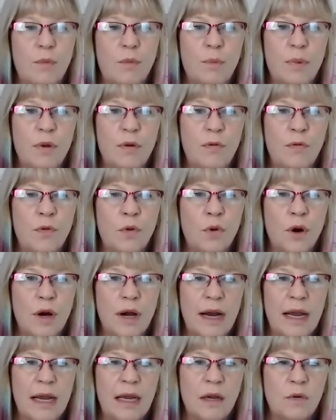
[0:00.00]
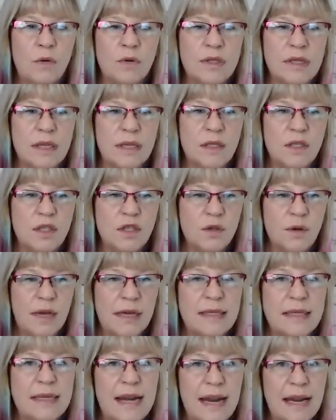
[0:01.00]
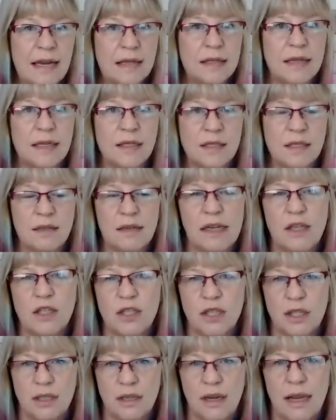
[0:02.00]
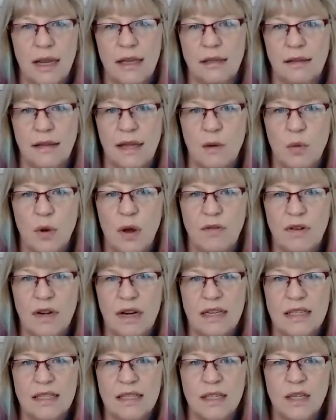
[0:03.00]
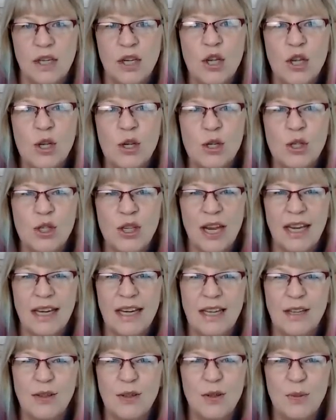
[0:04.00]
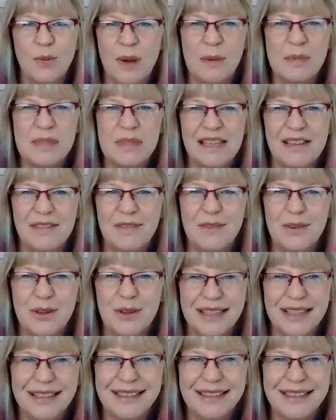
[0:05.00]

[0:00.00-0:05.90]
before it goes into its next iteration, and then we'll have a nice shiny new website for it.